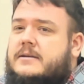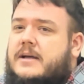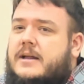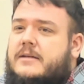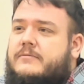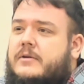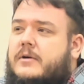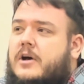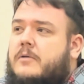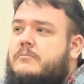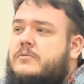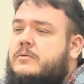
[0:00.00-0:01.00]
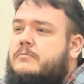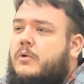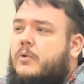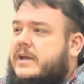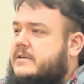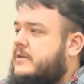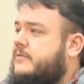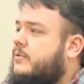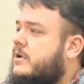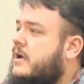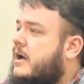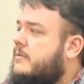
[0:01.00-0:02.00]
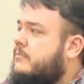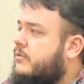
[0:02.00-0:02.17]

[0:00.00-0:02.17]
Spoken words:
kind of a moot point if we're not